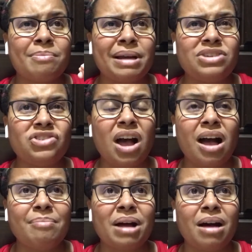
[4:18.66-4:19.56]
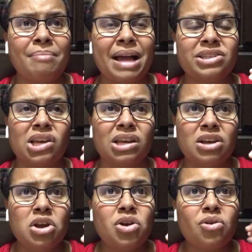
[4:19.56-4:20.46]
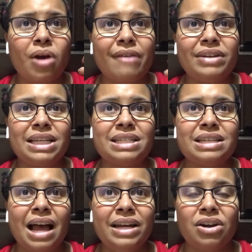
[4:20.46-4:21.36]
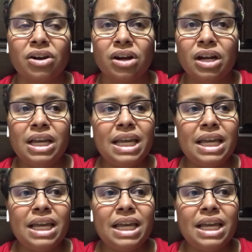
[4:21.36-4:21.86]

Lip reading: my job as a graphic designer,